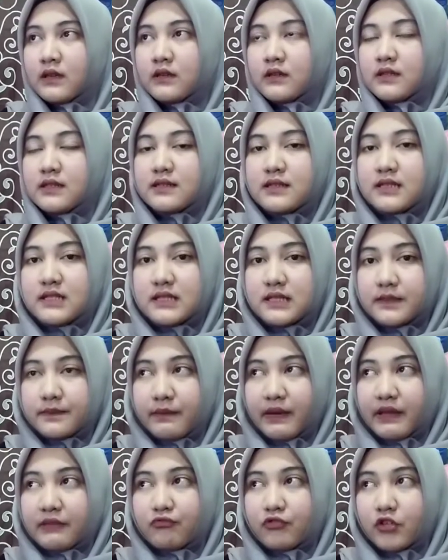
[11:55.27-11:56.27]
This is the
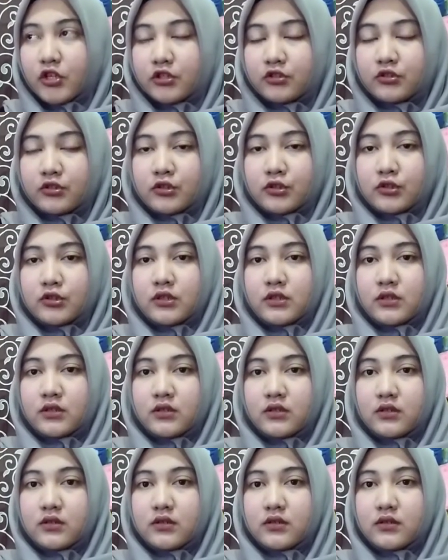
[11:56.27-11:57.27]
method
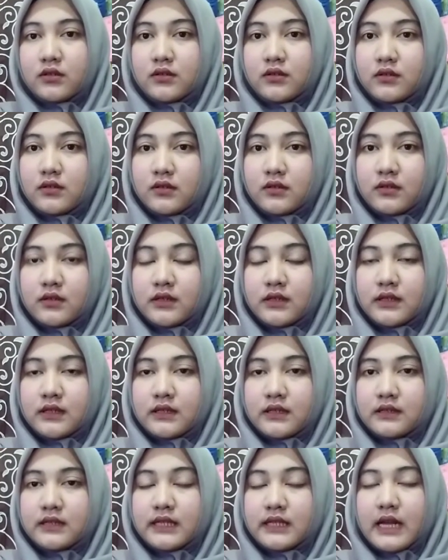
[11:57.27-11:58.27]

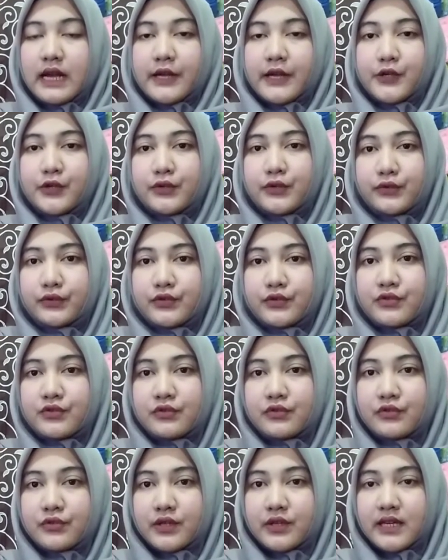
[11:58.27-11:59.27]
that I use
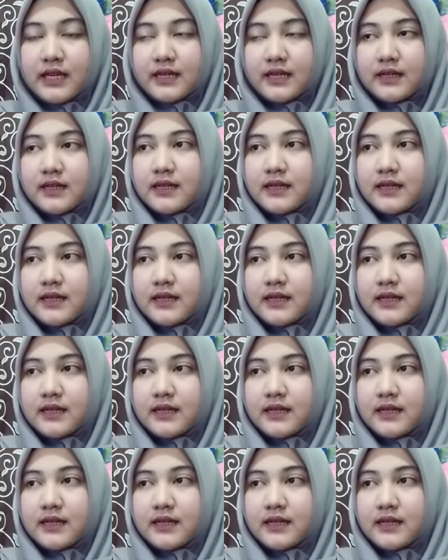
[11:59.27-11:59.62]
to get the